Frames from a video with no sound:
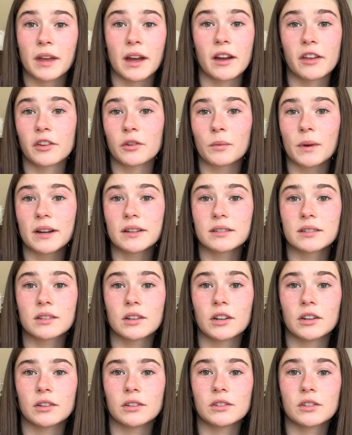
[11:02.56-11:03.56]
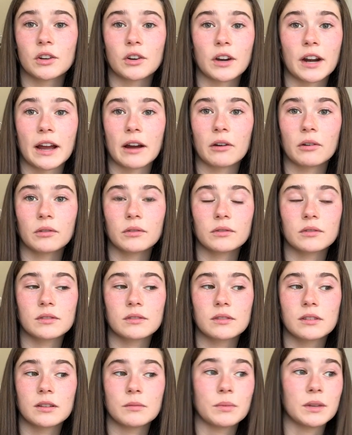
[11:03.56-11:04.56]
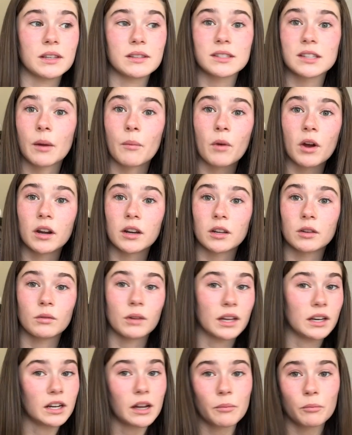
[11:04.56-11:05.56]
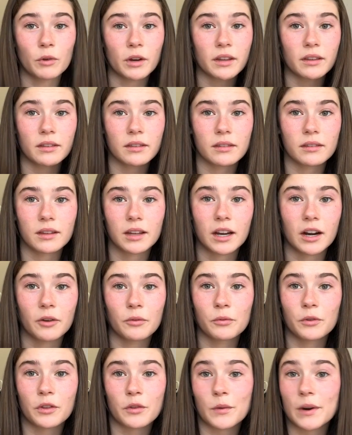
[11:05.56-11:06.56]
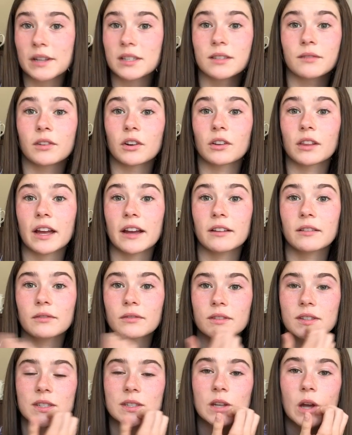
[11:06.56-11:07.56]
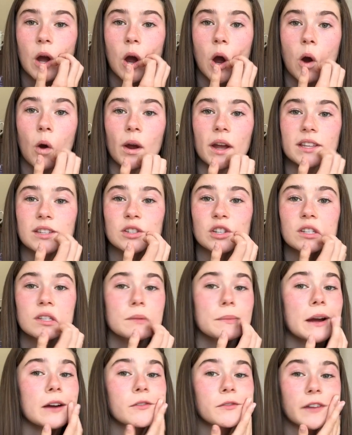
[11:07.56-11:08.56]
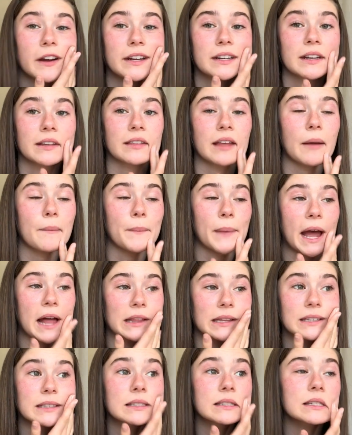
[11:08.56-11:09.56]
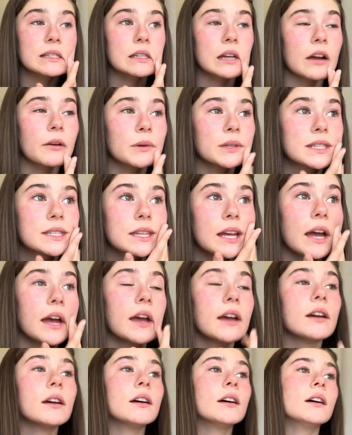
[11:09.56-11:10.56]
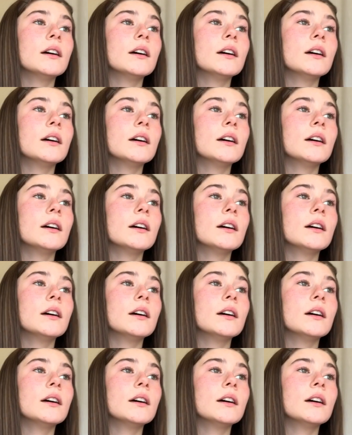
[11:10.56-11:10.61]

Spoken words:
that otherwise could turn out to be someone you end up with, you know, for the rest of your life. So it's just about finding that balance, I would say.